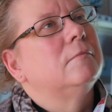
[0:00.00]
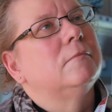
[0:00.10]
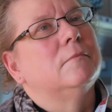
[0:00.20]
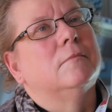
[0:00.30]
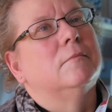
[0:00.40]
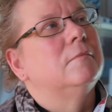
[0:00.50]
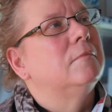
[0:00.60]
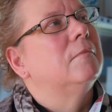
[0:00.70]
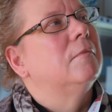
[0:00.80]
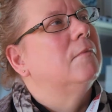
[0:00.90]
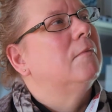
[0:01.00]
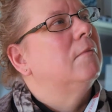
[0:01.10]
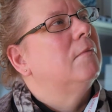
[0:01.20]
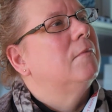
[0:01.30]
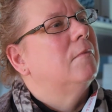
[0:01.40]
I
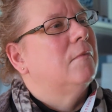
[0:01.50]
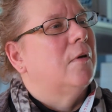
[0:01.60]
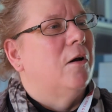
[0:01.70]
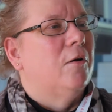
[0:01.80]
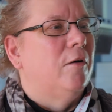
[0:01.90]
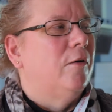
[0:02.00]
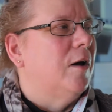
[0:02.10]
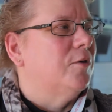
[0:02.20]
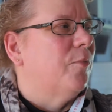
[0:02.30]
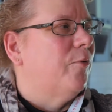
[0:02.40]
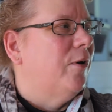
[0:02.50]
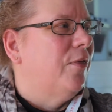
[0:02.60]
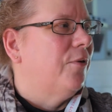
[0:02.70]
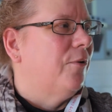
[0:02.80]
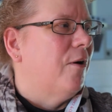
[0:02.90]
don't know, you guys were pretty
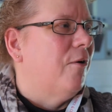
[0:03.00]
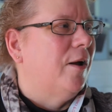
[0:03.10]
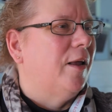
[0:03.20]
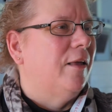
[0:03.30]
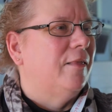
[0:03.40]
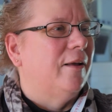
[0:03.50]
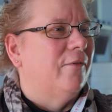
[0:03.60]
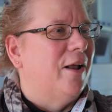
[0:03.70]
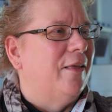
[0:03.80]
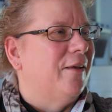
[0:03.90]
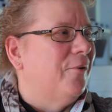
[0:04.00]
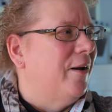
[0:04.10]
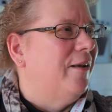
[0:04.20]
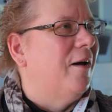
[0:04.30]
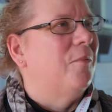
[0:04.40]
thorough. I can't think of anything
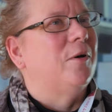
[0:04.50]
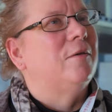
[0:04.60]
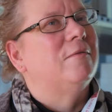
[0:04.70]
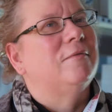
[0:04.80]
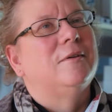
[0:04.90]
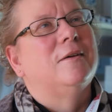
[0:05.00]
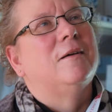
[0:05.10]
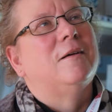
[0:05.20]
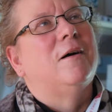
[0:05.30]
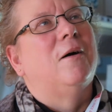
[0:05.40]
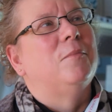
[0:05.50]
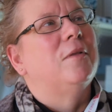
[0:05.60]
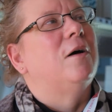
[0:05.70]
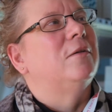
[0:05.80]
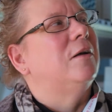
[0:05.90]
right now, but
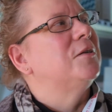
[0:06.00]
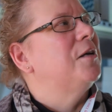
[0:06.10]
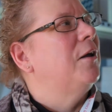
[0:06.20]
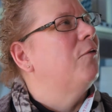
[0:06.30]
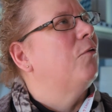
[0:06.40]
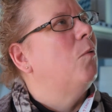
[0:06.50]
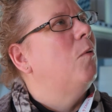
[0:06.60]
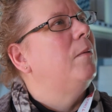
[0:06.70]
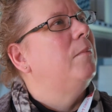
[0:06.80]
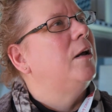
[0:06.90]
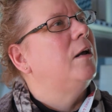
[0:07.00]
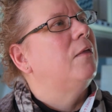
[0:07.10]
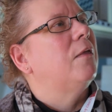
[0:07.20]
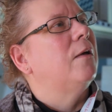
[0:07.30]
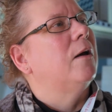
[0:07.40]
I'll sit here for 1 minute
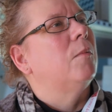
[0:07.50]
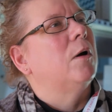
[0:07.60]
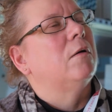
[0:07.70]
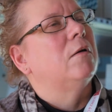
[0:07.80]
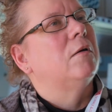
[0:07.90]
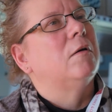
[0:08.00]
and think about it.